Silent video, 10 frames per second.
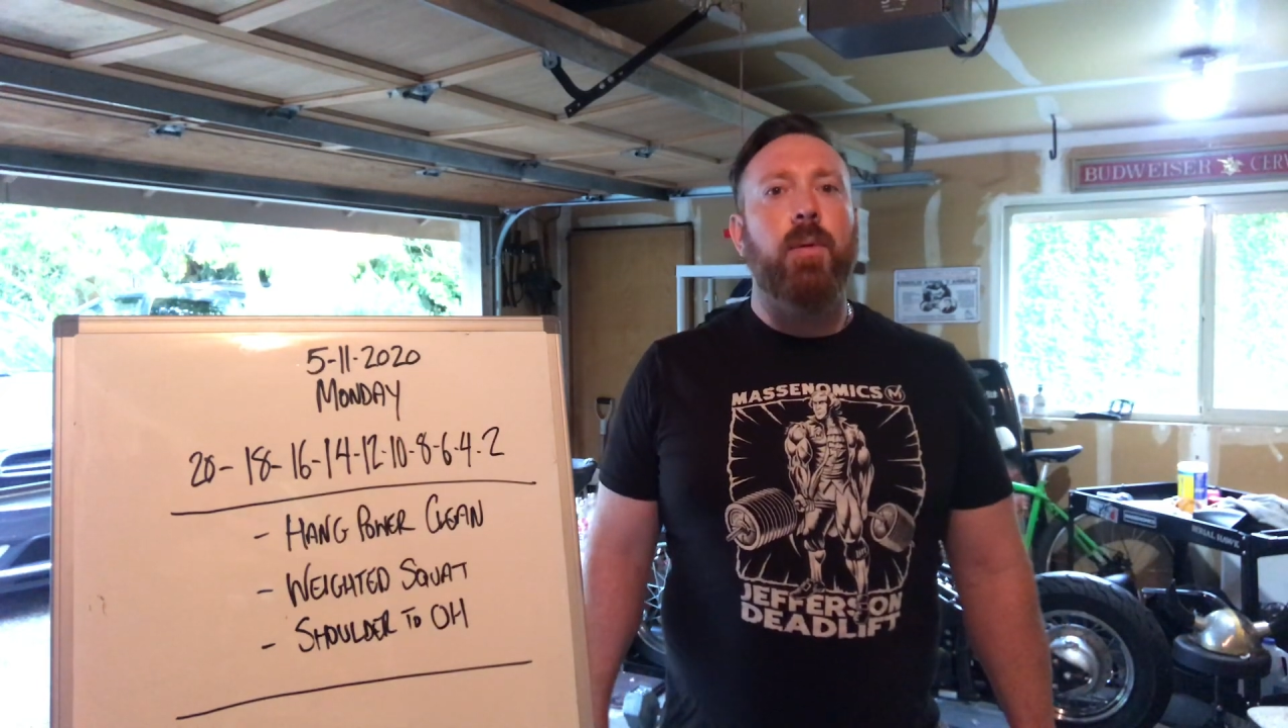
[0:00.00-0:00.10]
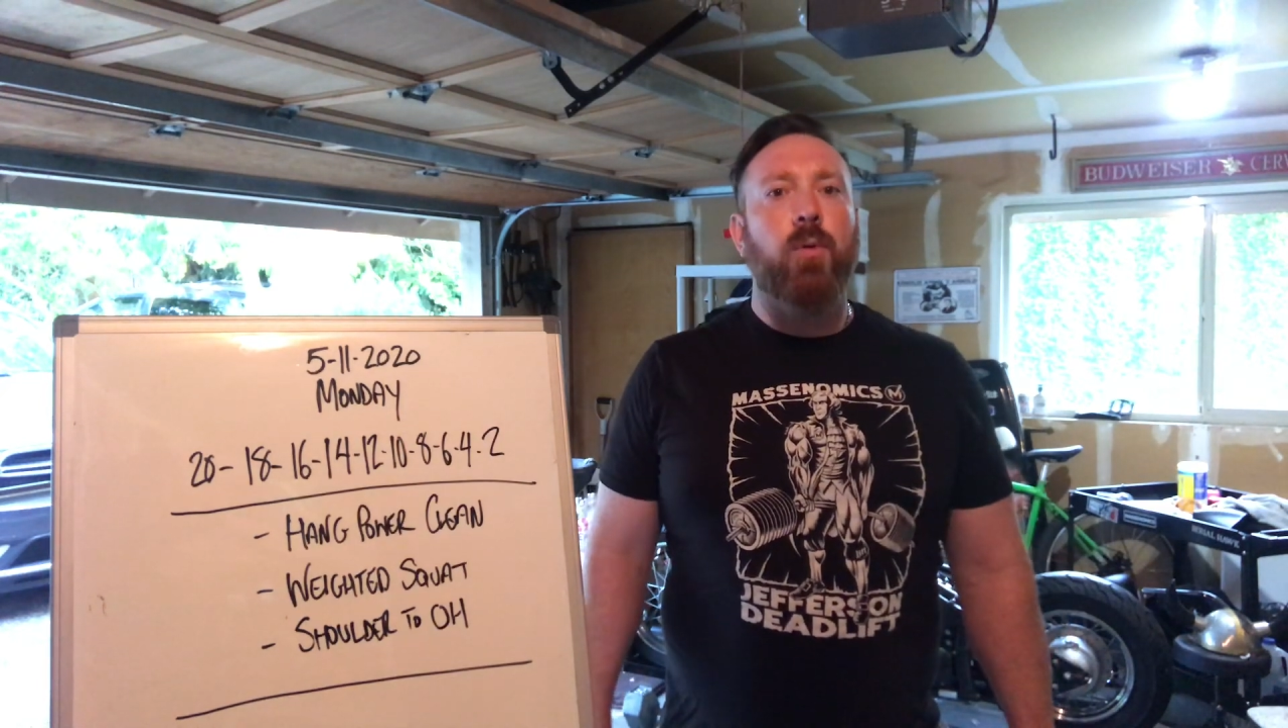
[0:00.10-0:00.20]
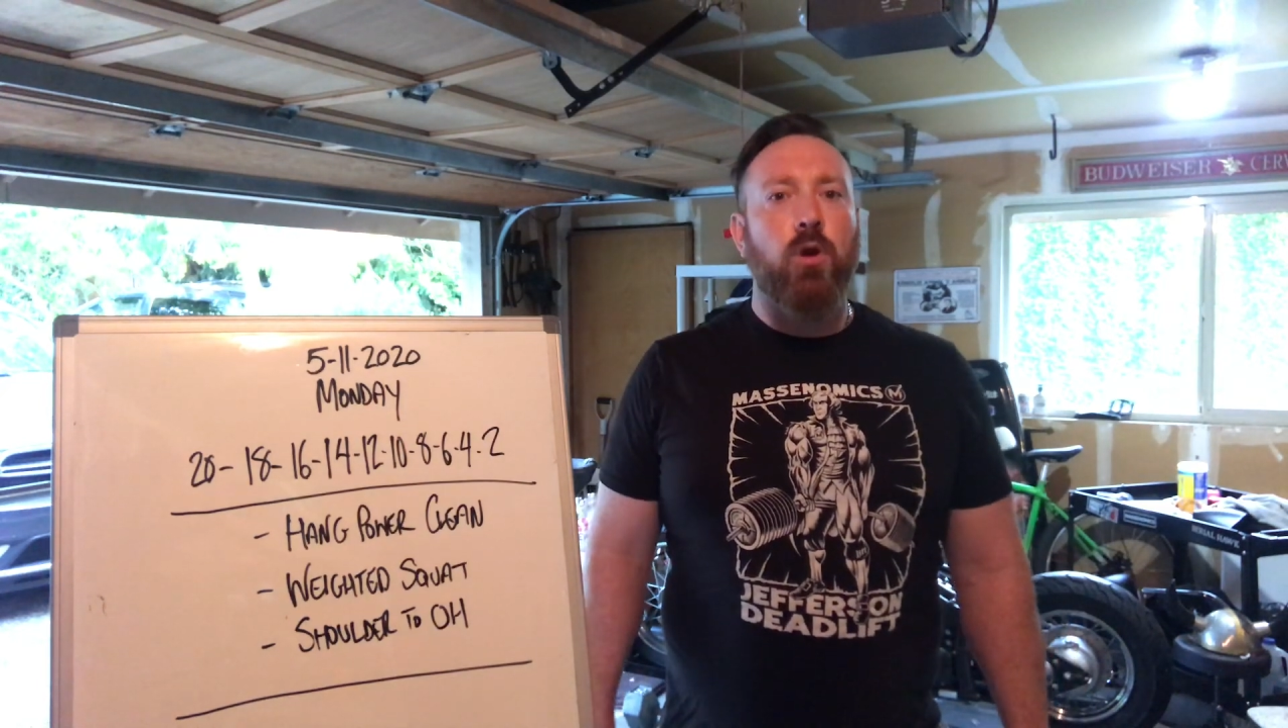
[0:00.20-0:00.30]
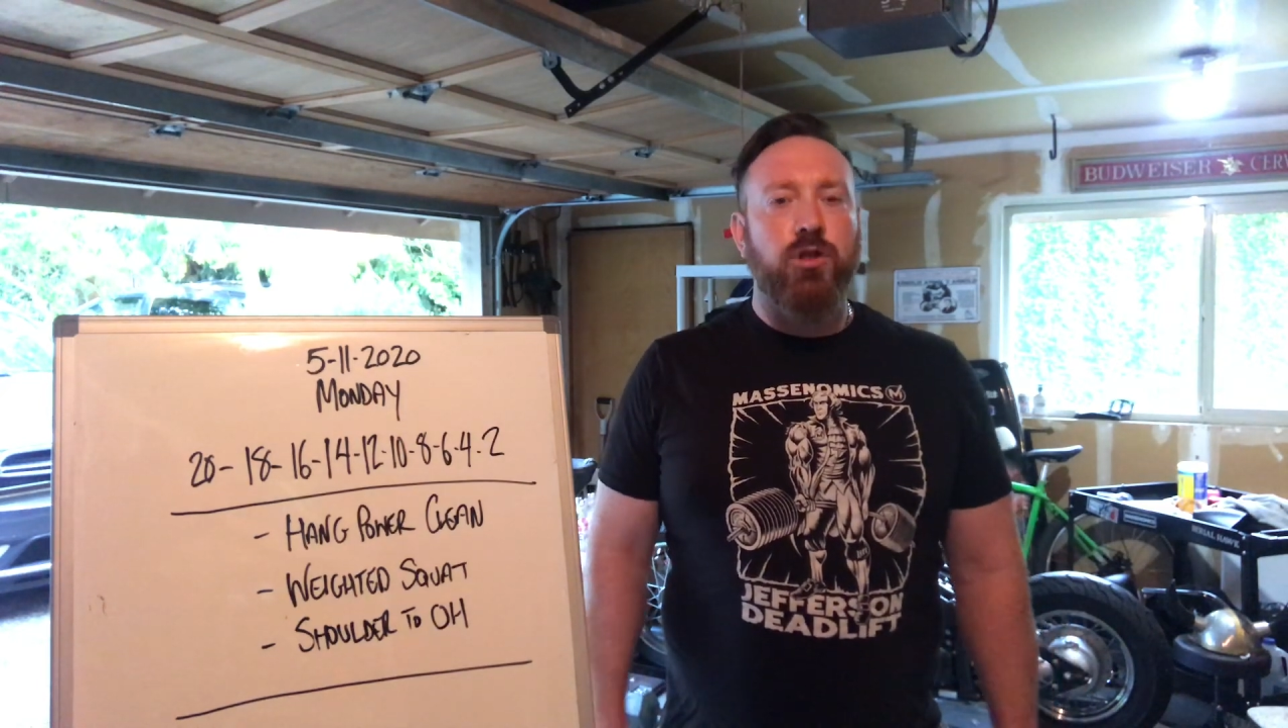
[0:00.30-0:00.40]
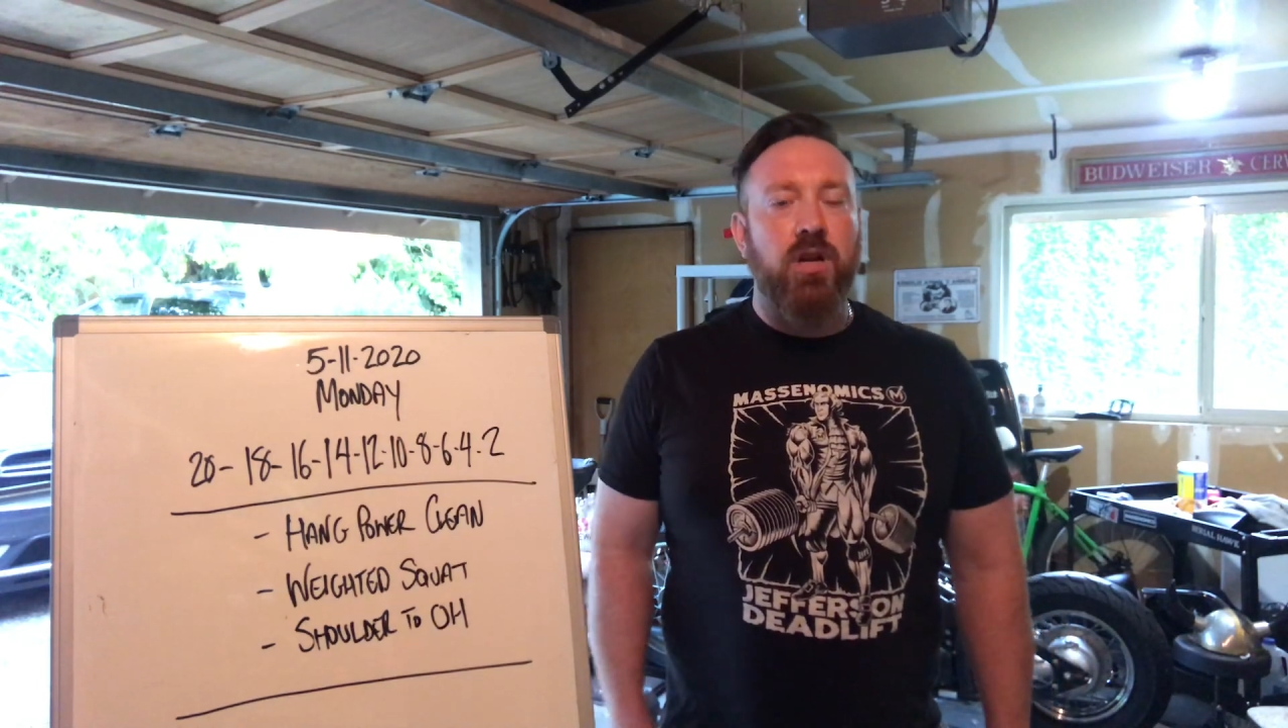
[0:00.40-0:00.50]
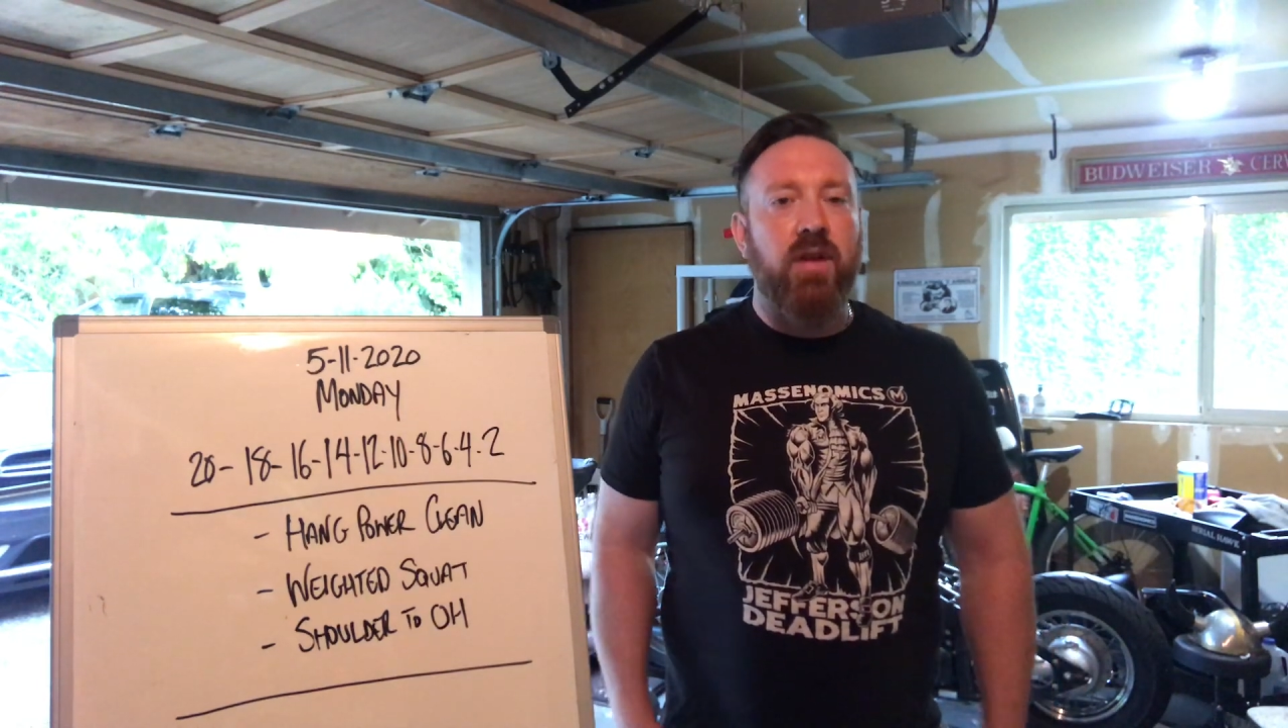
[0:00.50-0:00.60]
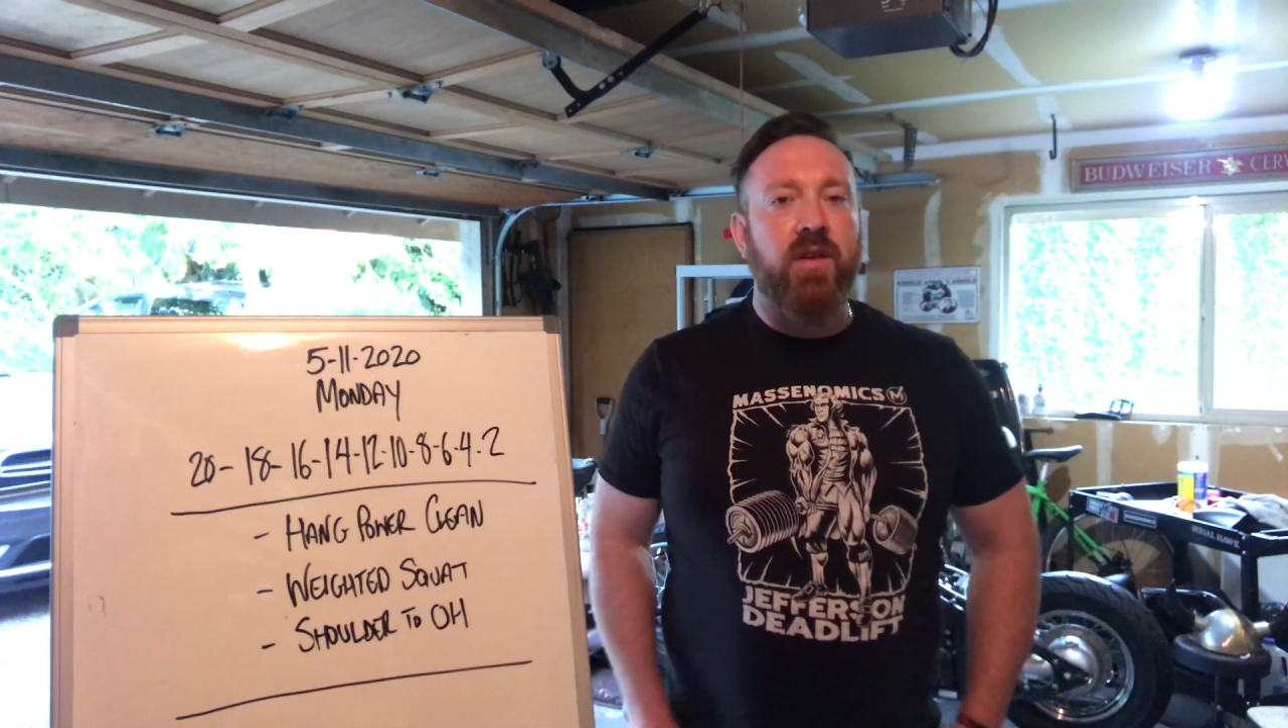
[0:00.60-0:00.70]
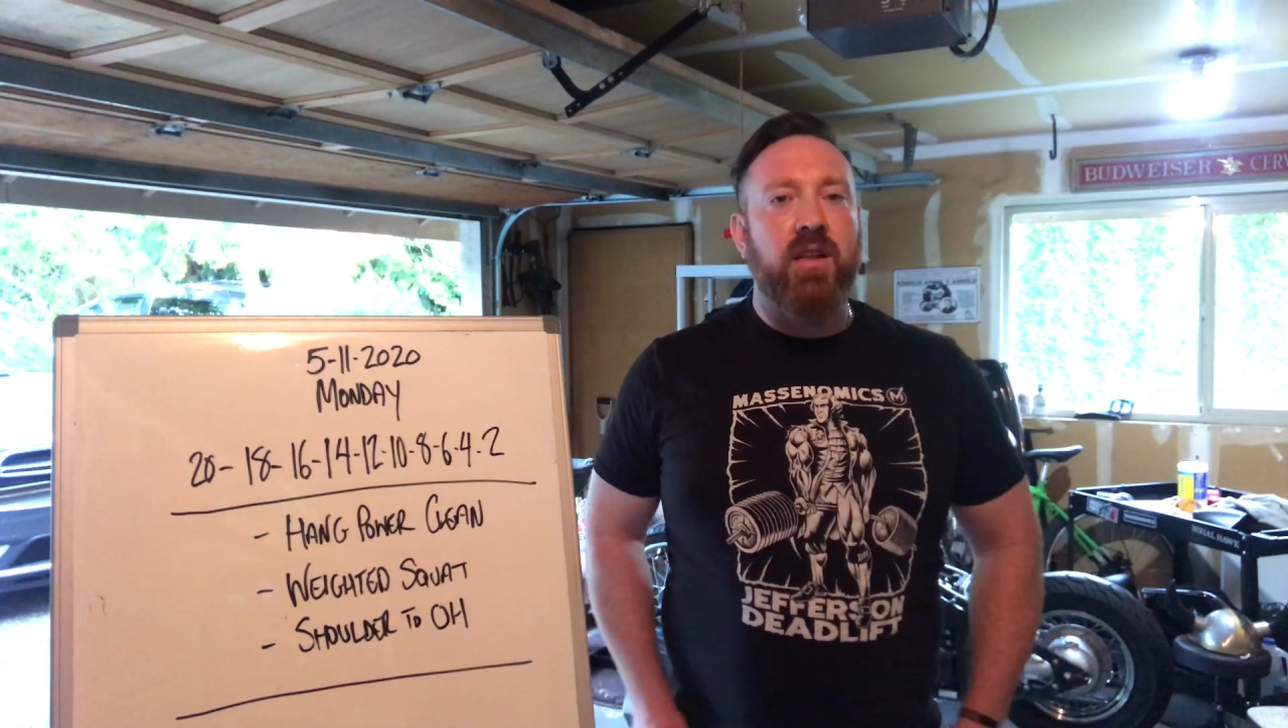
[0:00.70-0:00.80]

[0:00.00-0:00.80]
portion of it,